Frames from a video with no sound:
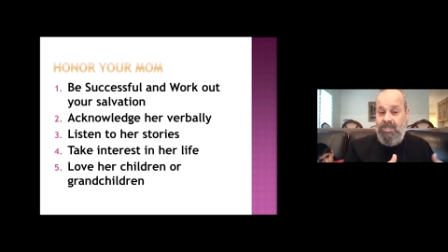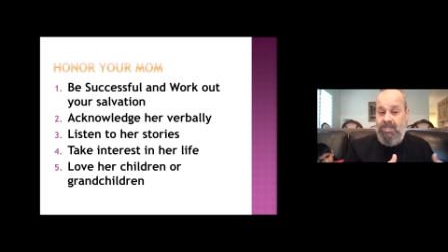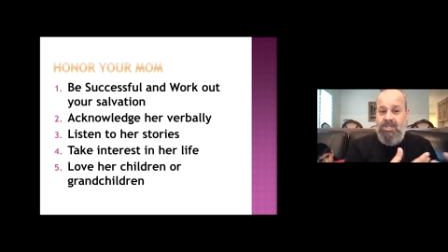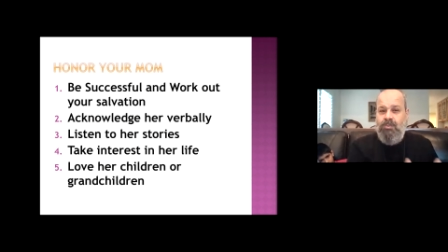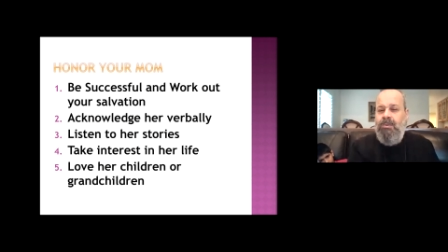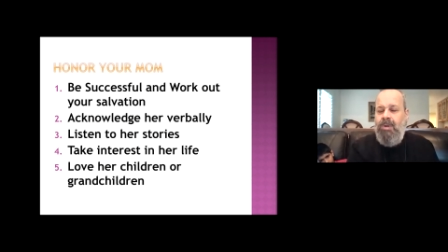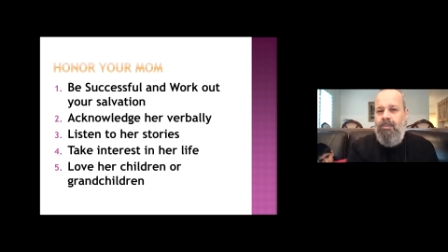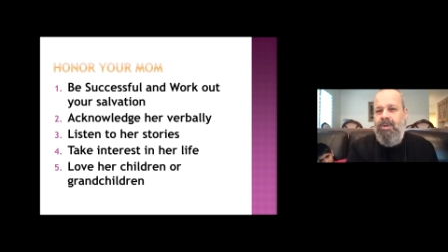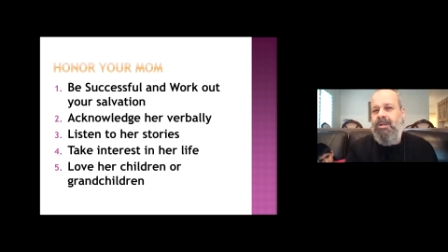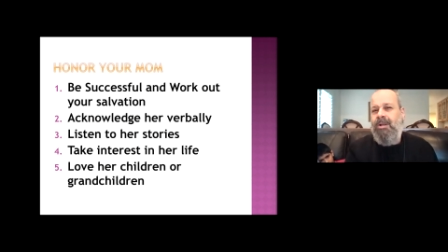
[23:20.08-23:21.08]
this is one way
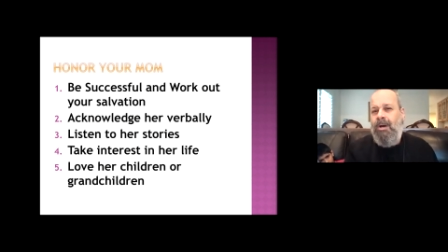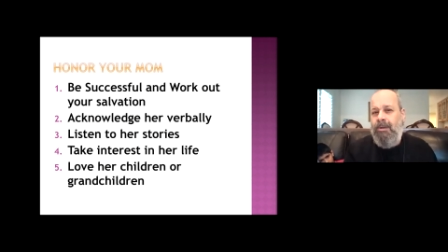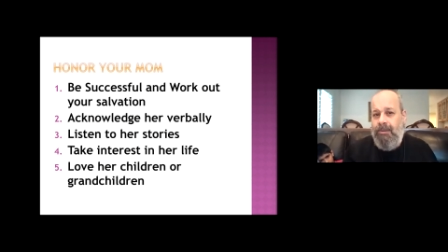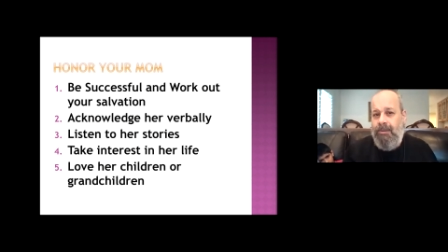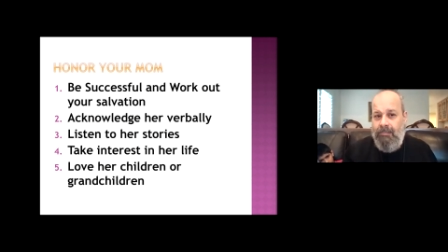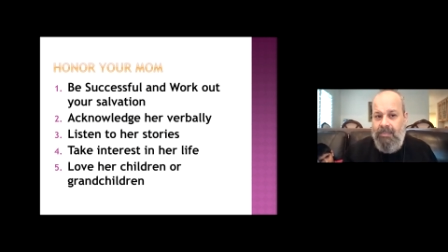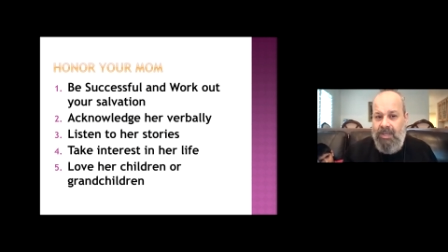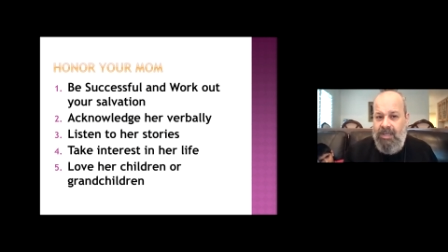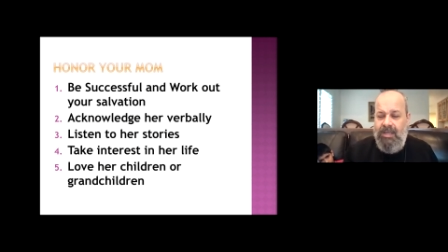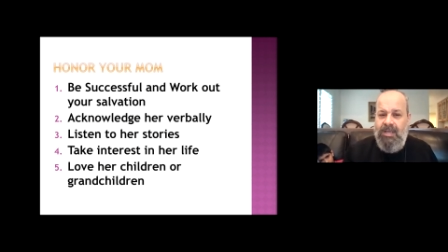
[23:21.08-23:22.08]
we can honor them
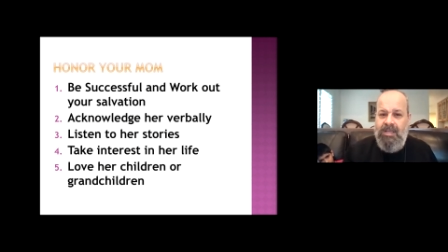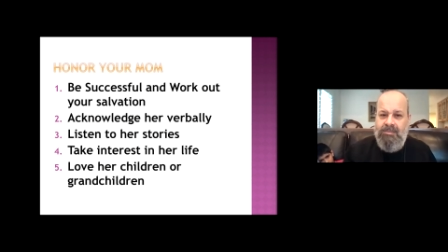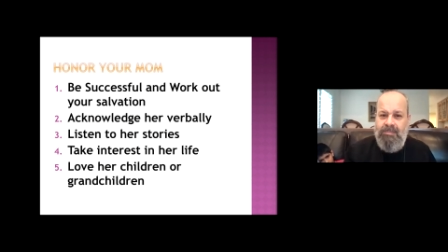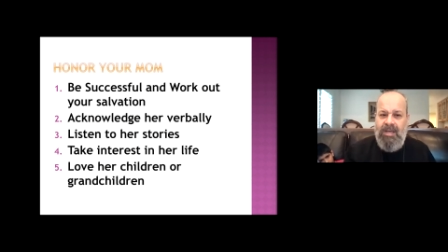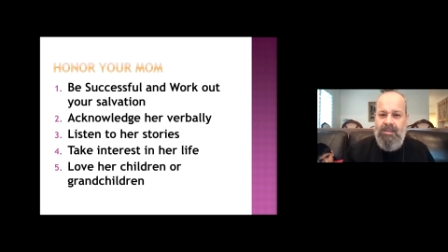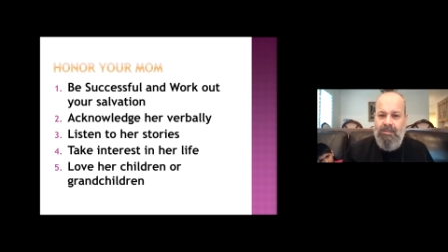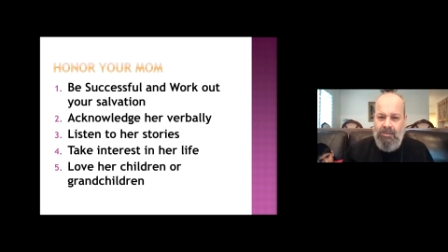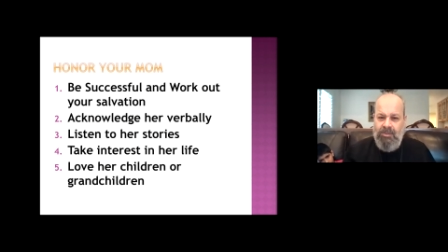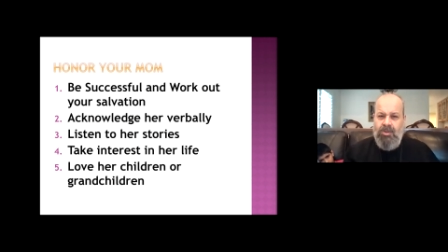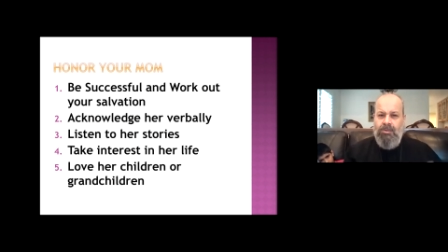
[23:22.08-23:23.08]
is by
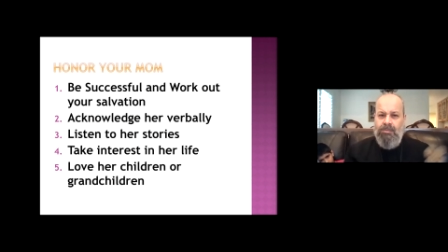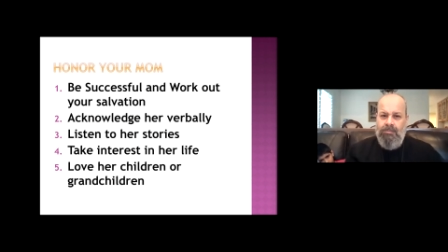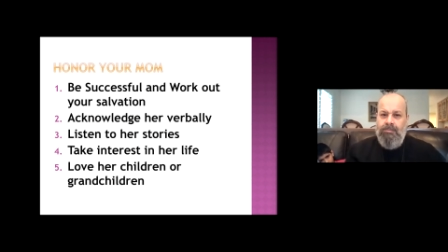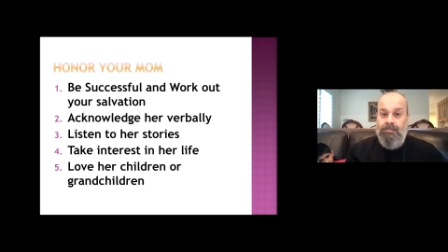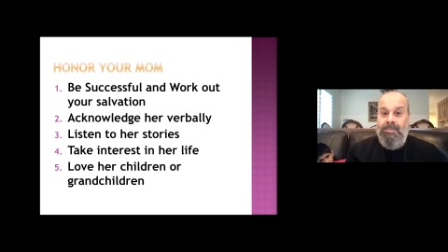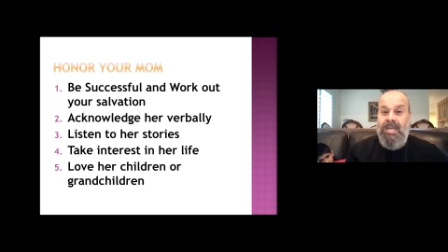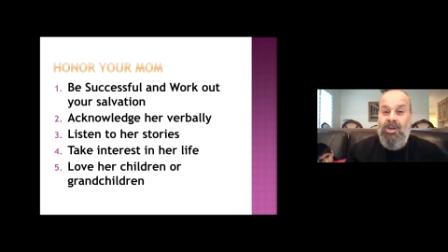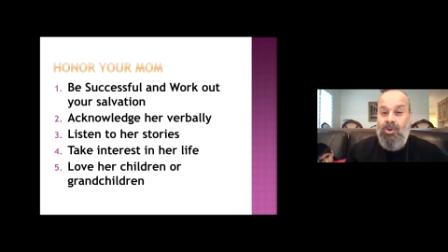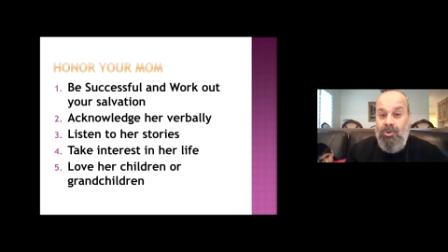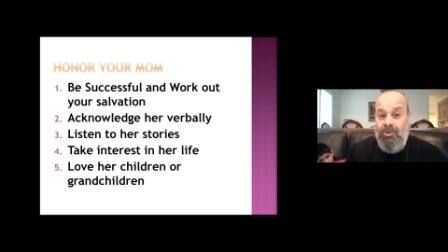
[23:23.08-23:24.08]
being
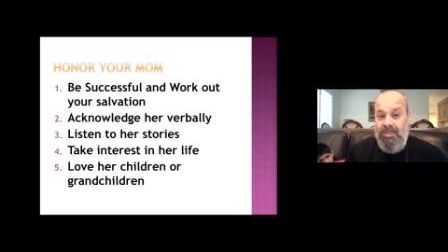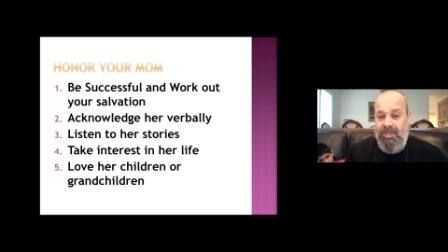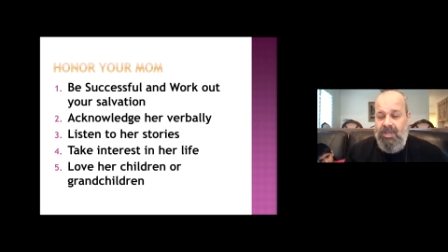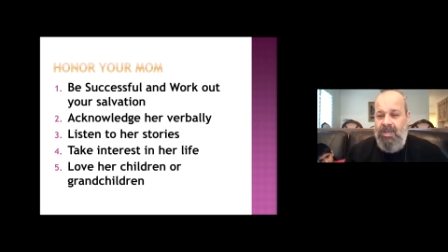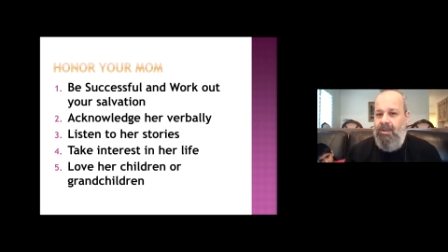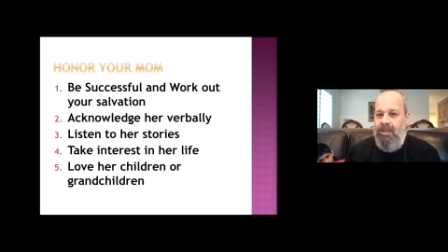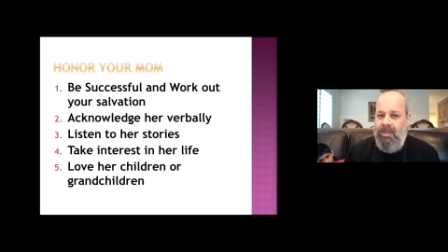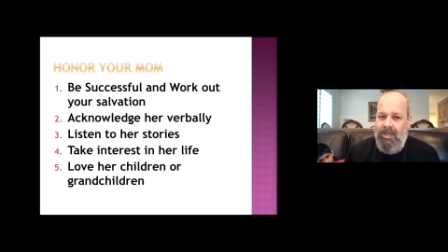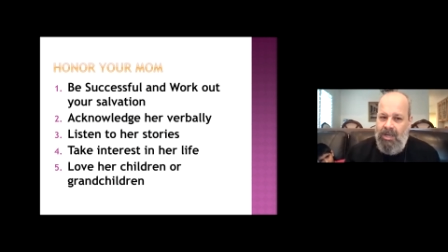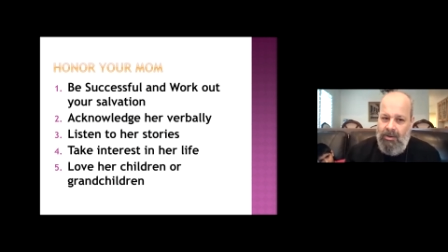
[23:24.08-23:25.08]
good in,
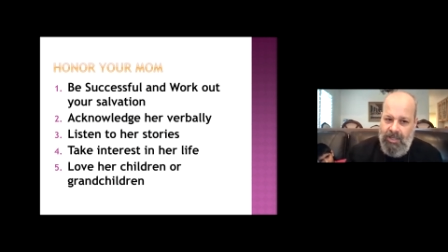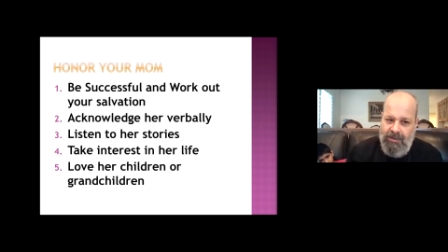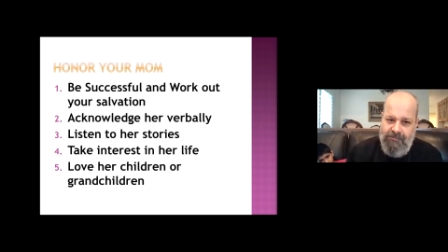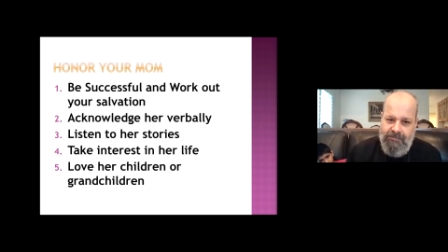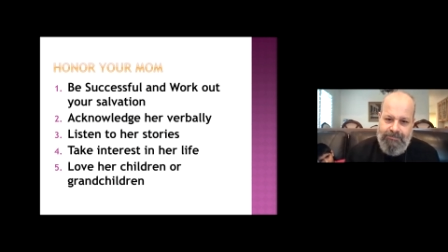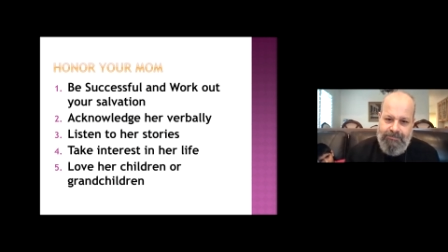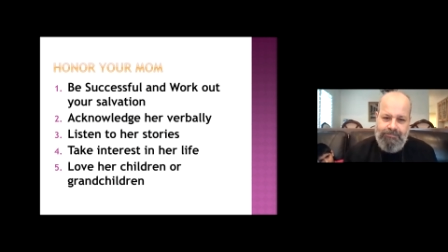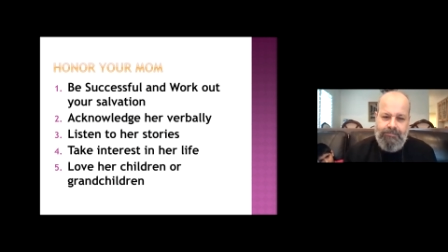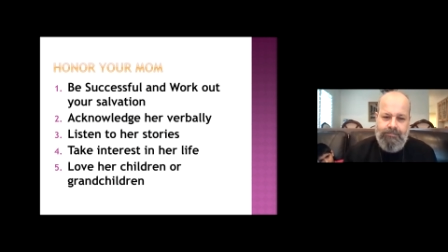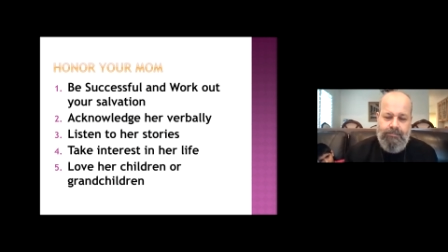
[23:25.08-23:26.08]
in our life.
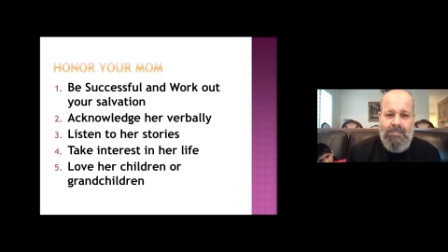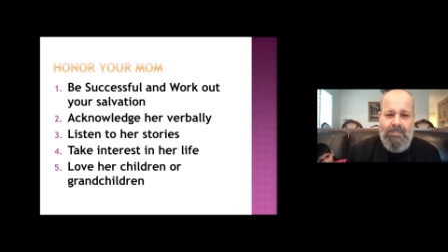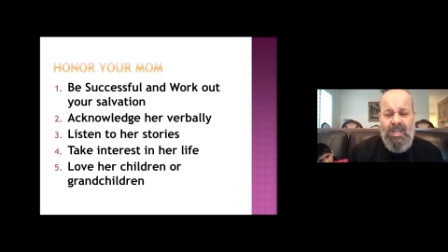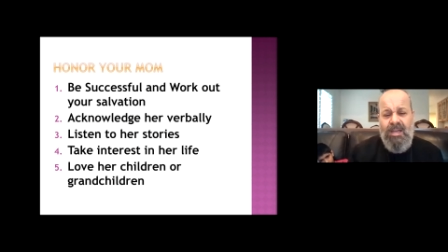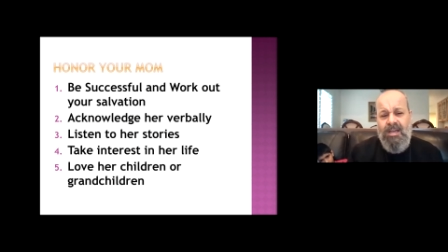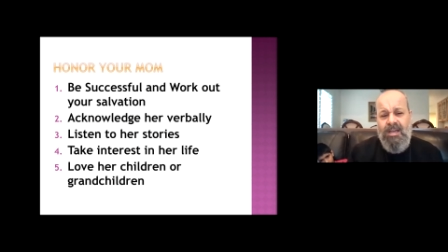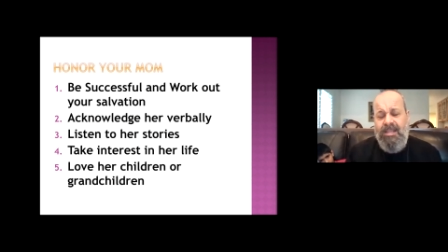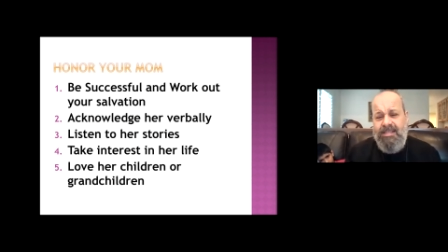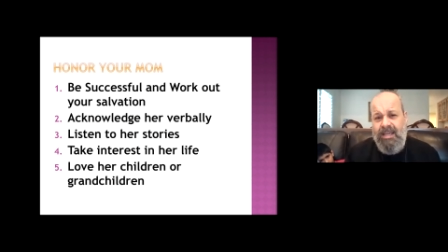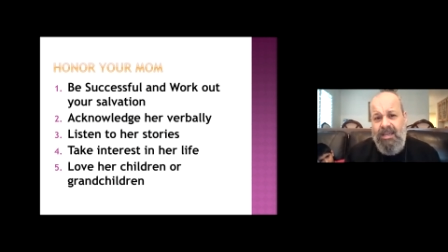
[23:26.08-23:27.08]
The
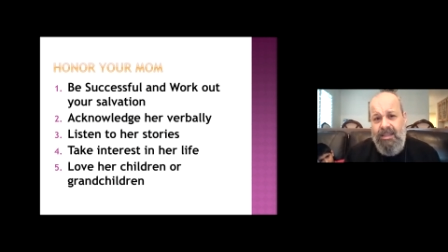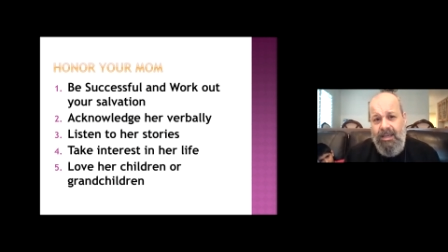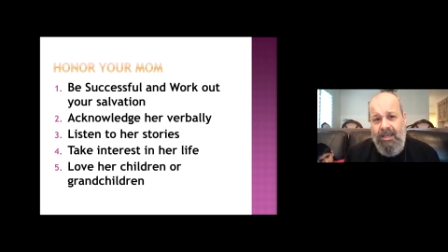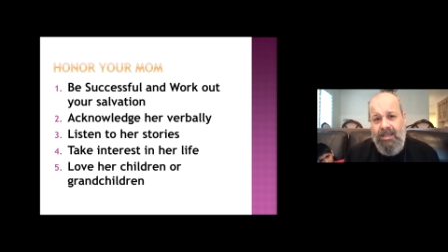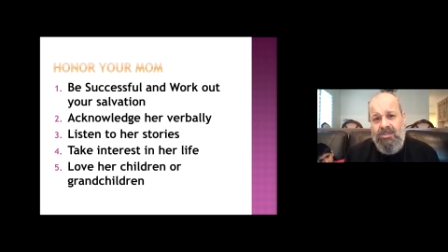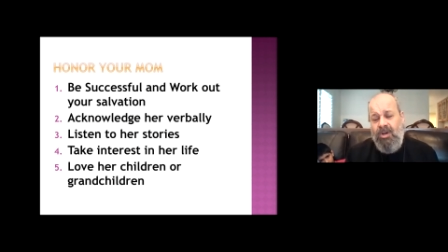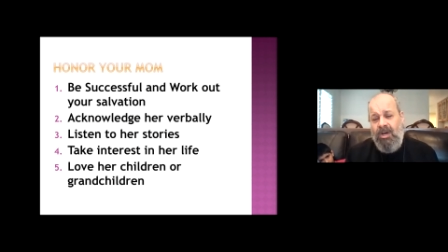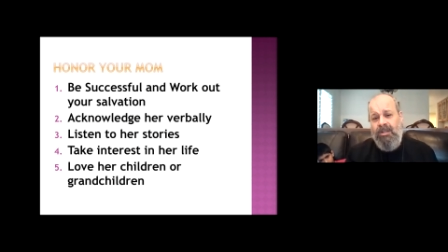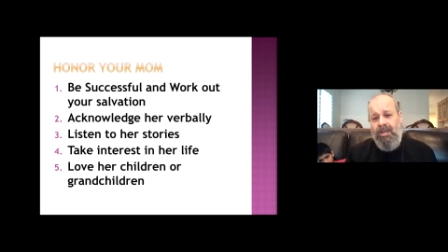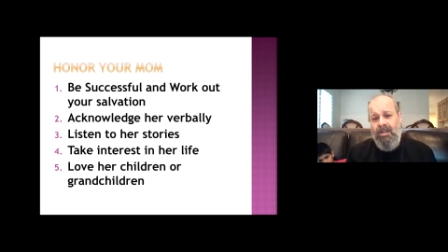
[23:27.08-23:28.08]
second thing is to
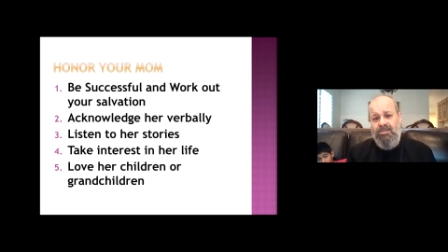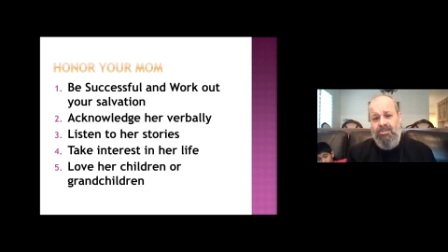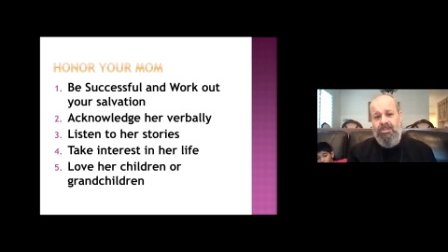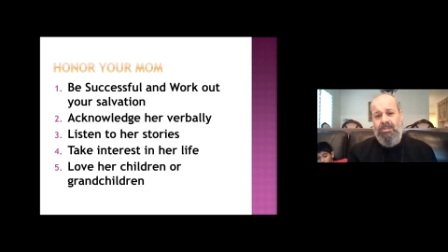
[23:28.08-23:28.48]
acknowledge